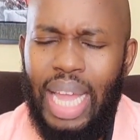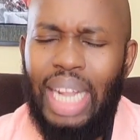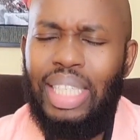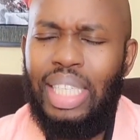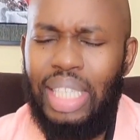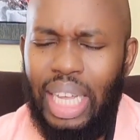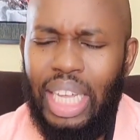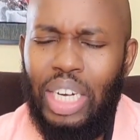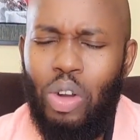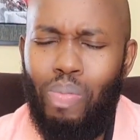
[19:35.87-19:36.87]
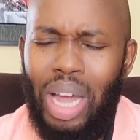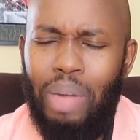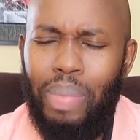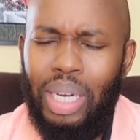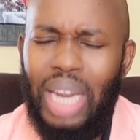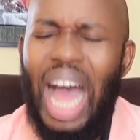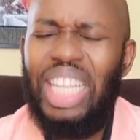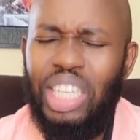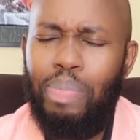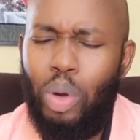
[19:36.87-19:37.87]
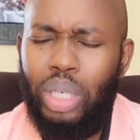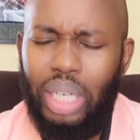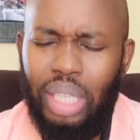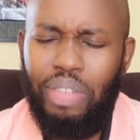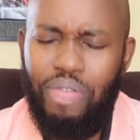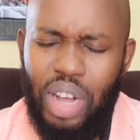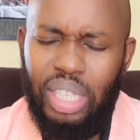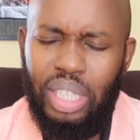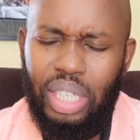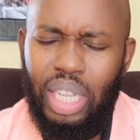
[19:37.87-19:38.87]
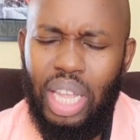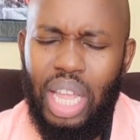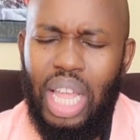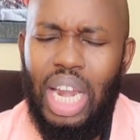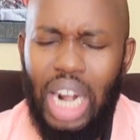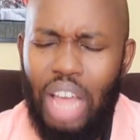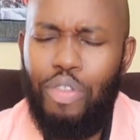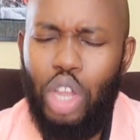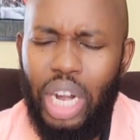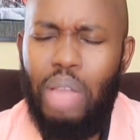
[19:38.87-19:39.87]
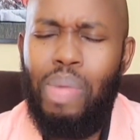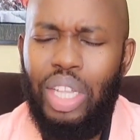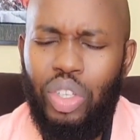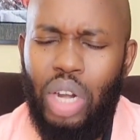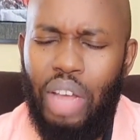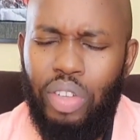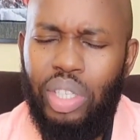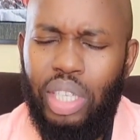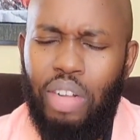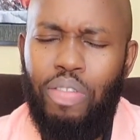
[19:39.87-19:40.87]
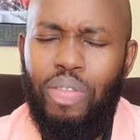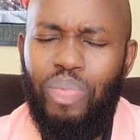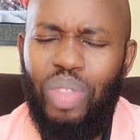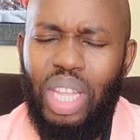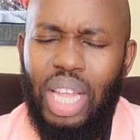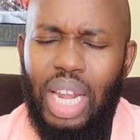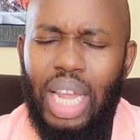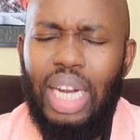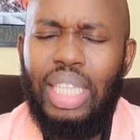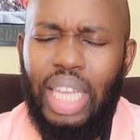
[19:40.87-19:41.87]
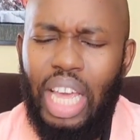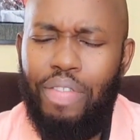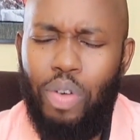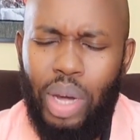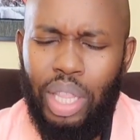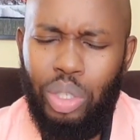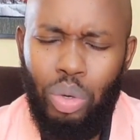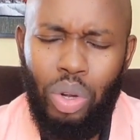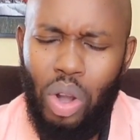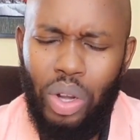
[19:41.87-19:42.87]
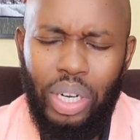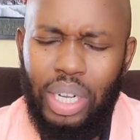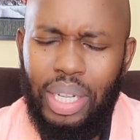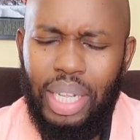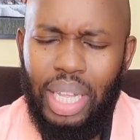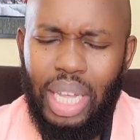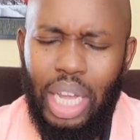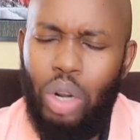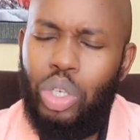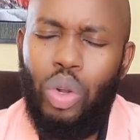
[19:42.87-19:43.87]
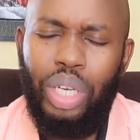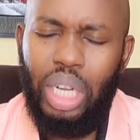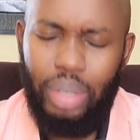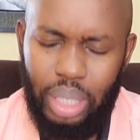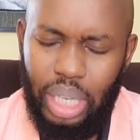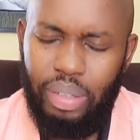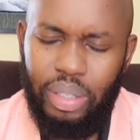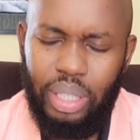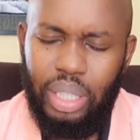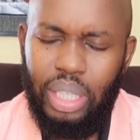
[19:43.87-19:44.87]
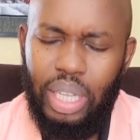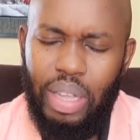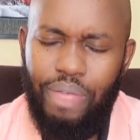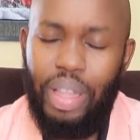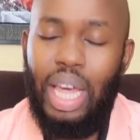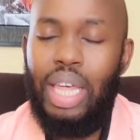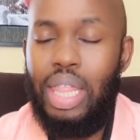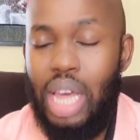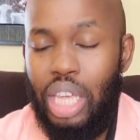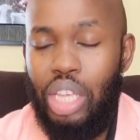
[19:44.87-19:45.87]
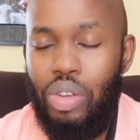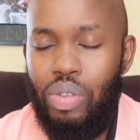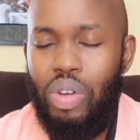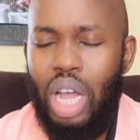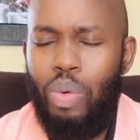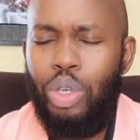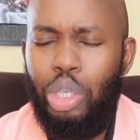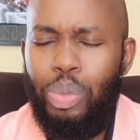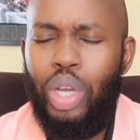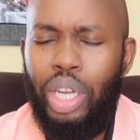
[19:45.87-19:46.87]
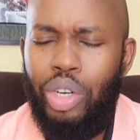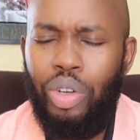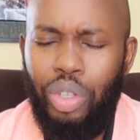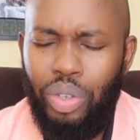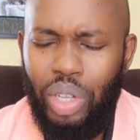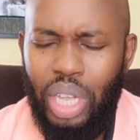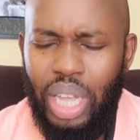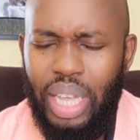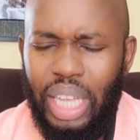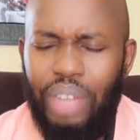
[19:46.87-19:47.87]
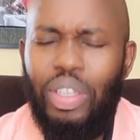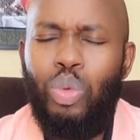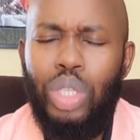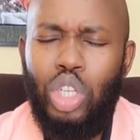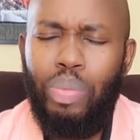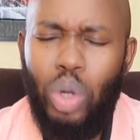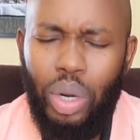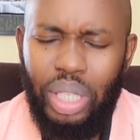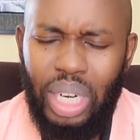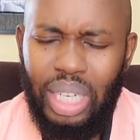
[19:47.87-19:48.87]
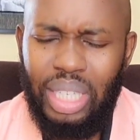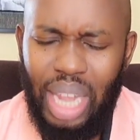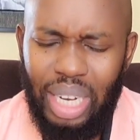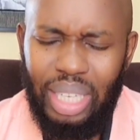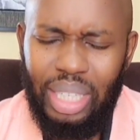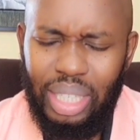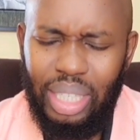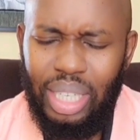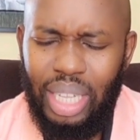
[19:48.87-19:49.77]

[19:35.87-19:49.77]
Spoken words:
And as the second commandment, as important as the first, love your neighbor as you love yourself. Let us care for others, oh God, and not only ourselves. Father, I thank you, I worship you, I adore you. Give us wisdom, knowledge, and understanding.